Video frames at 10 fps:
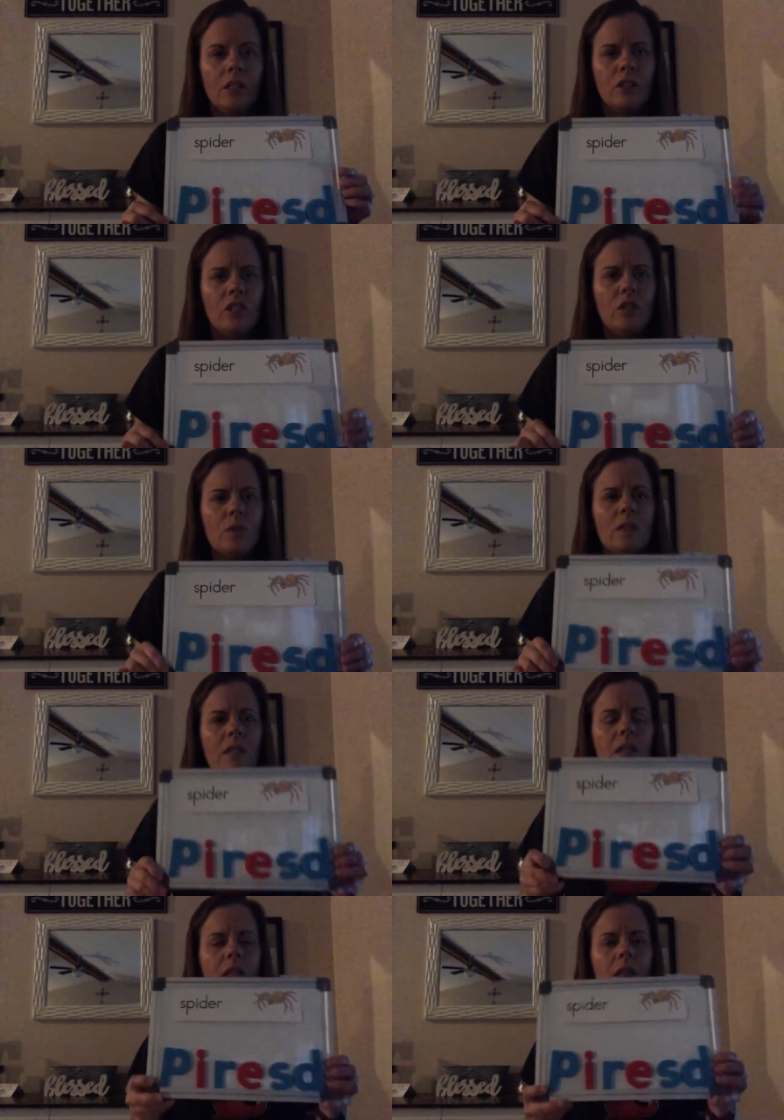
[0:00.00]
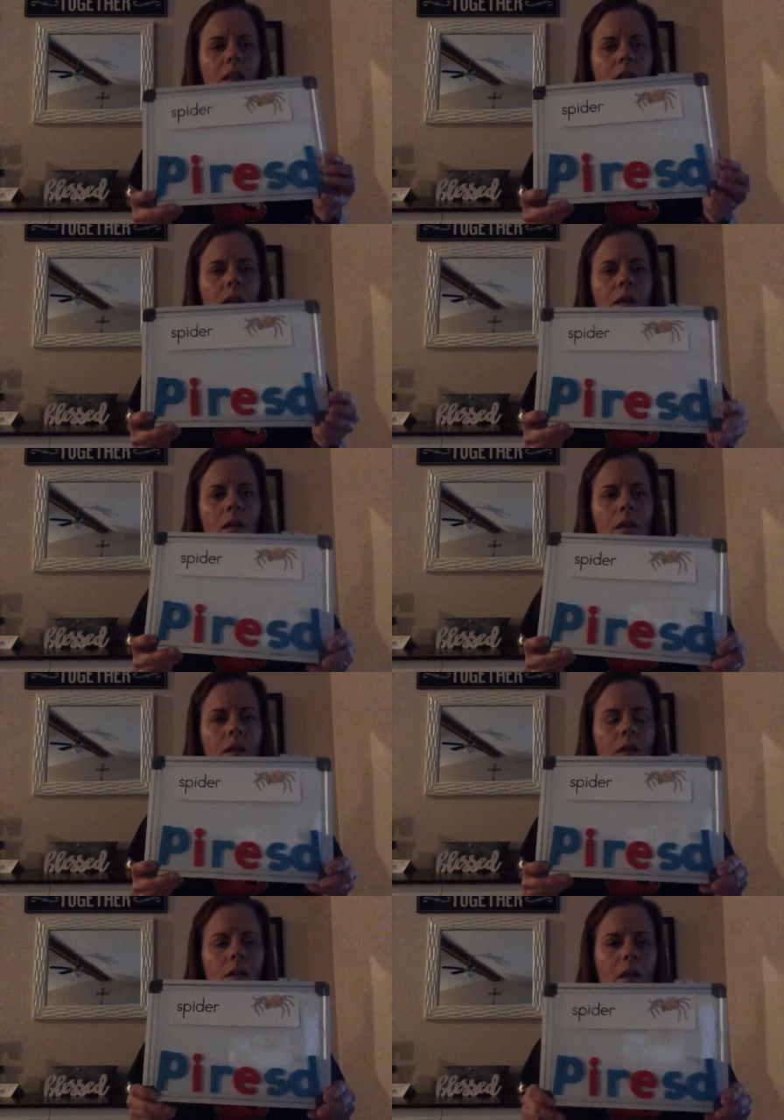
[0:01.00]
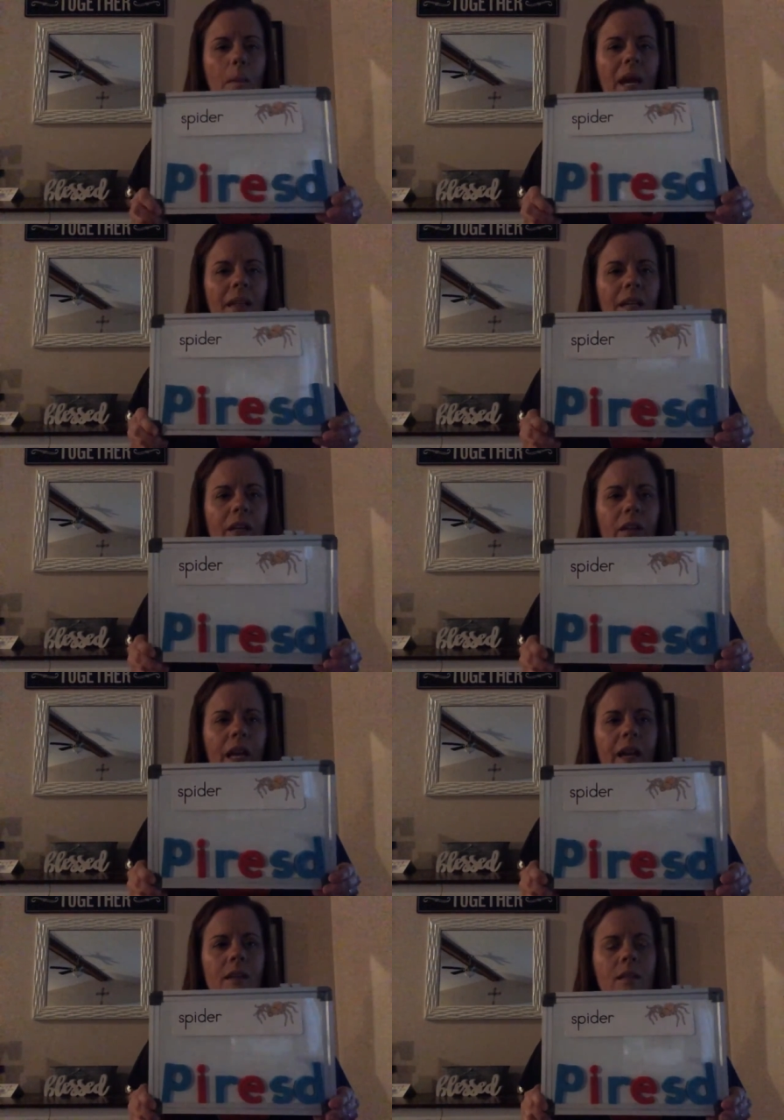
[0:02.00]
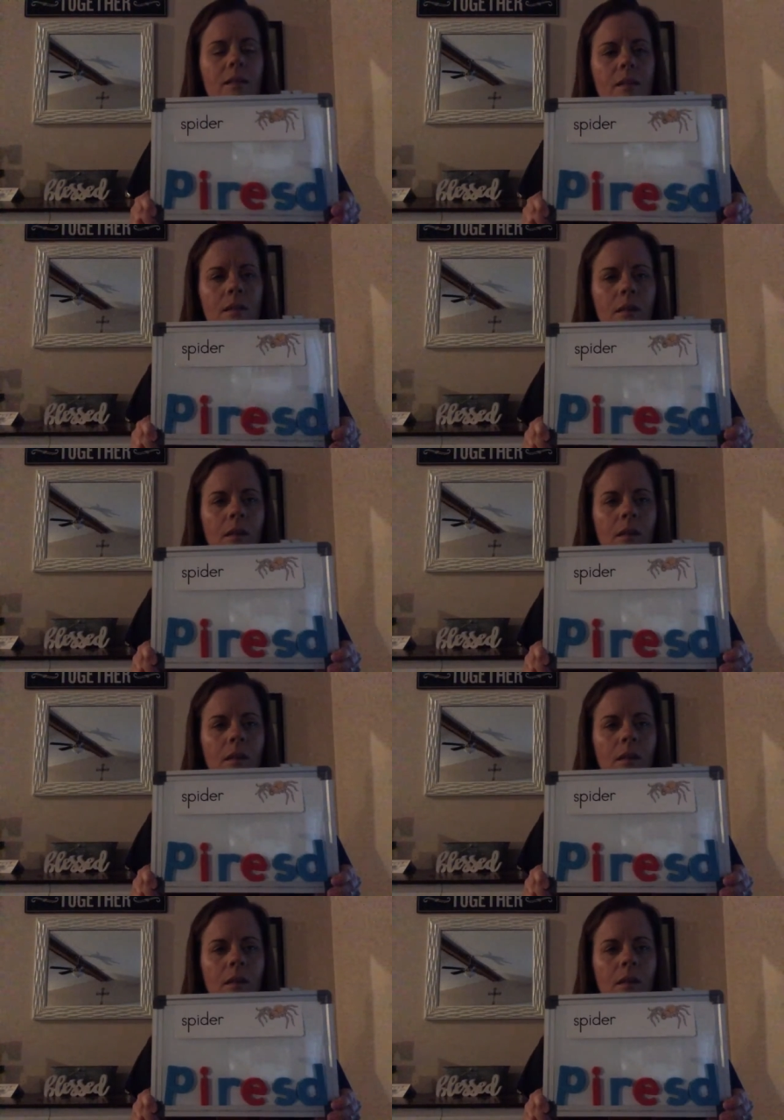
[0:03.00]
Do you see my letter S?